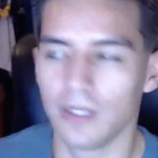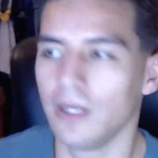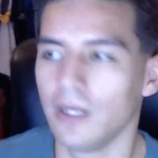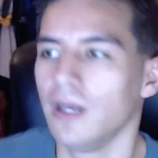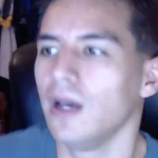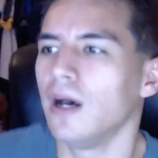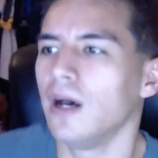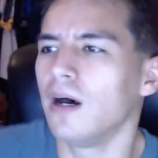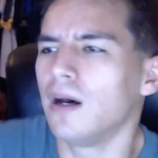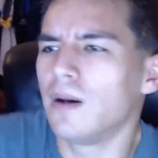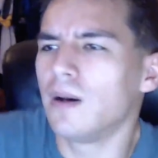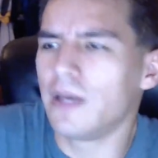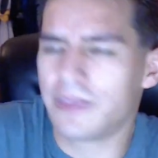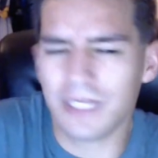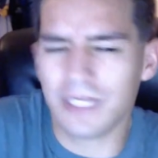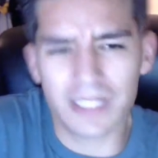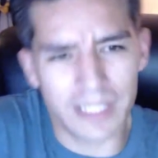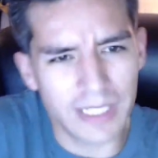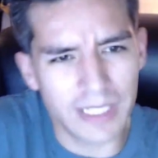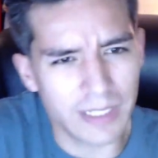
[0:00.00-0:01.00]
I think
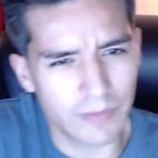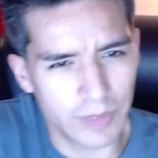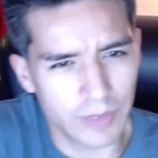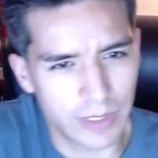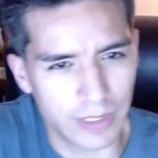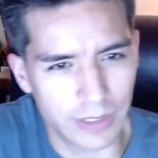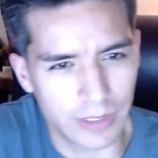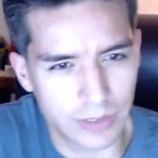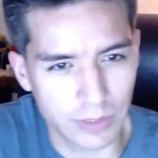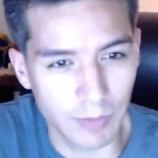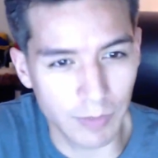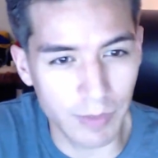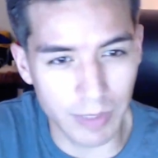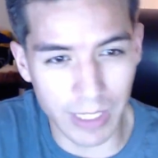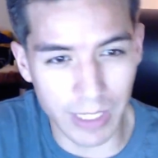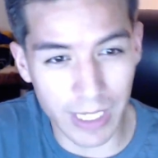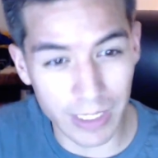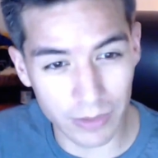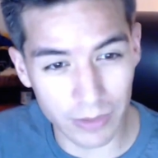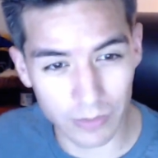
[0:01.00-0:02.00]
I hit everything. So remember
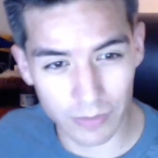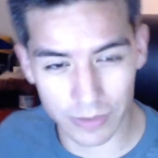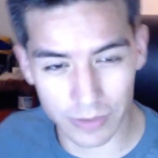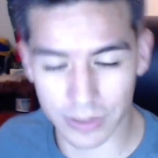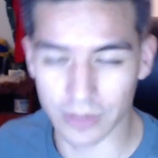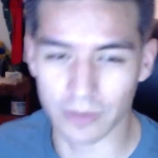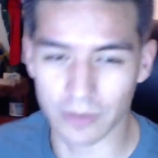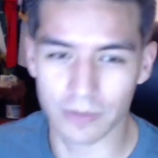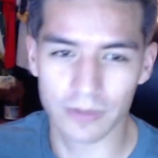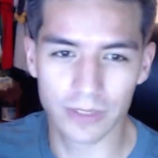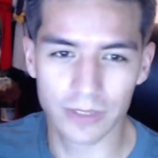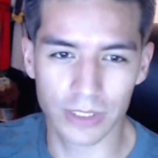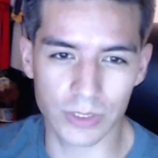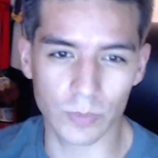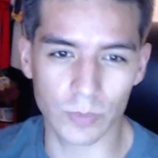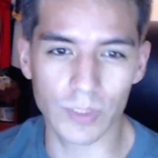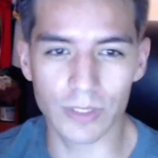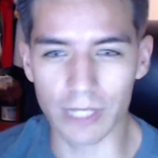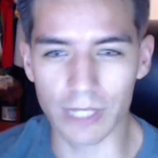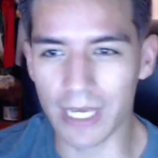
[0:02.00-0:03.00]
angle. So just to
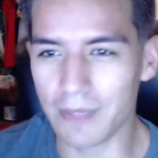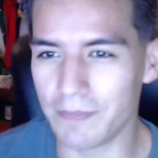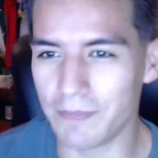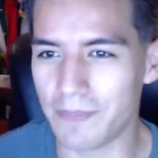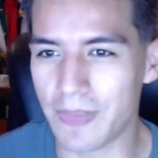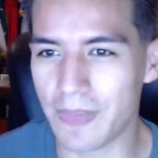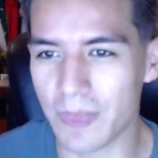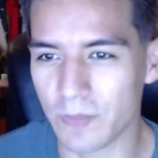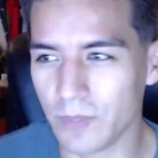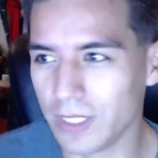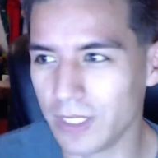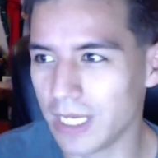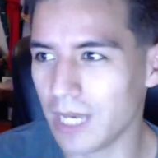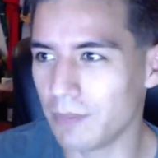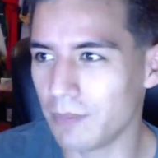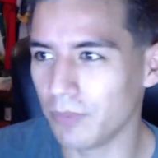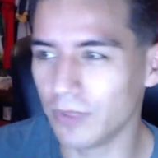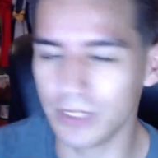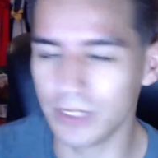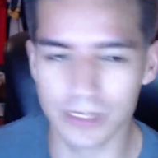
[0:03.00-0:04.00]
recap,
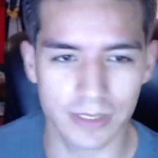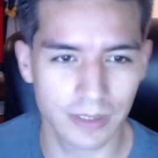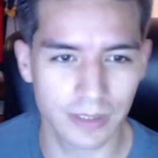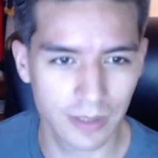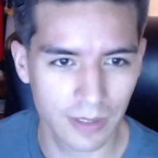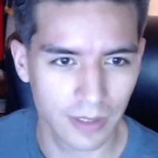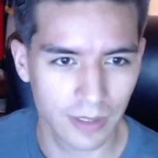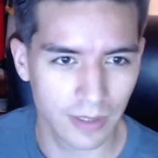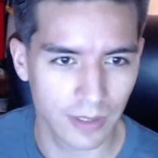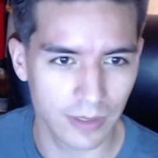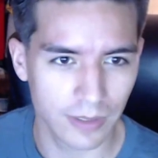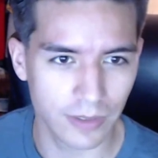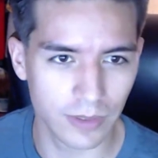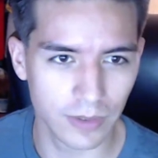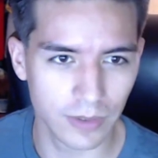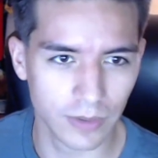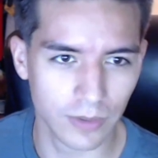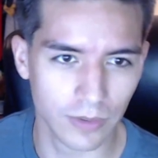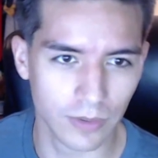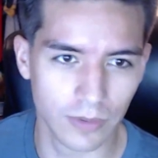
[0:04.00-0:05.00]
boys.
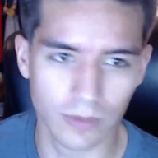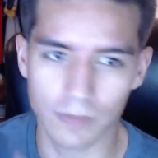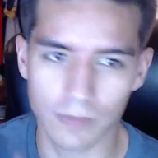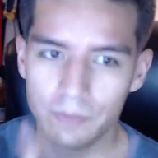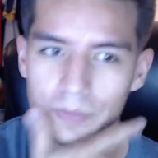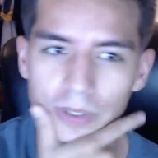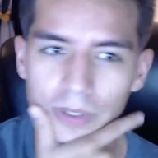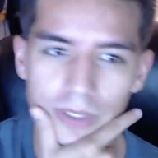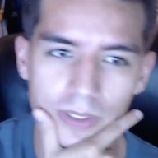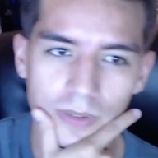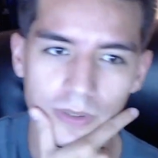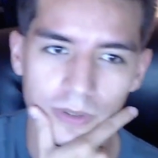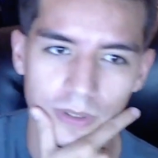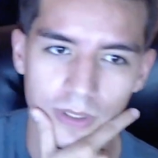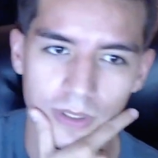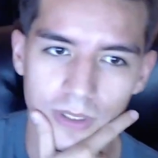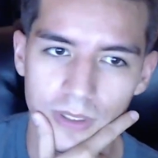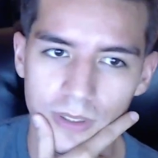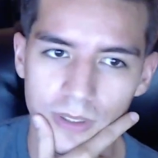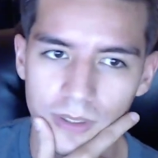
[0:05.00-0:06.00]
You put
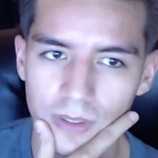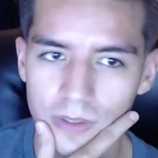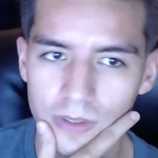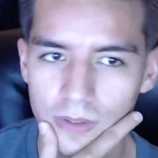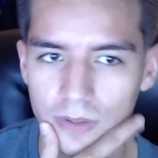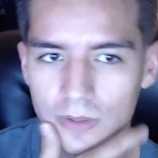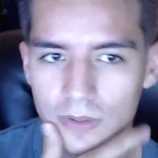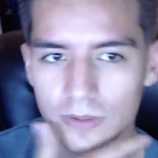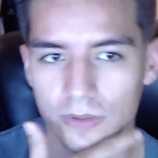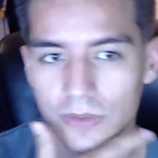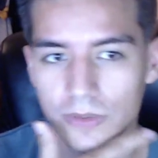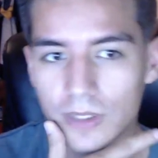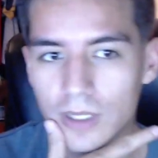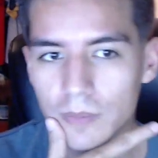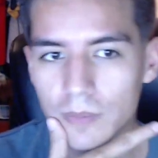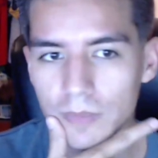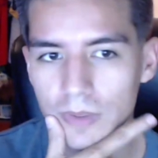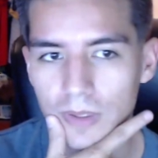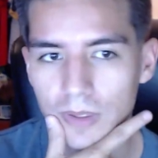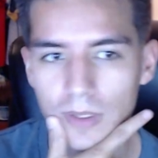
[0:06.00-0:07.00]
your
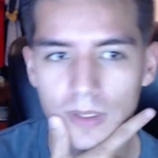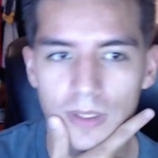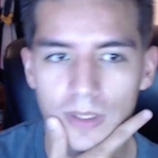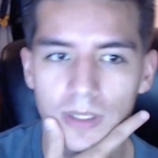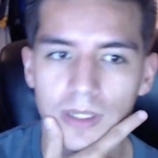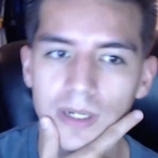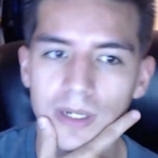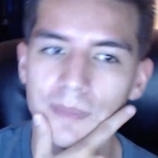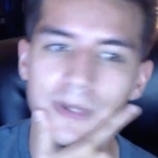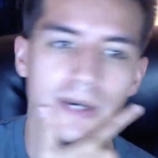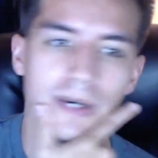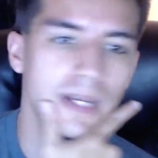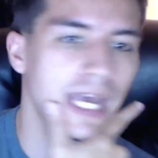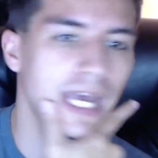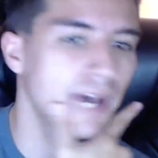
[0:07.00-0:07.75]
thumb about half an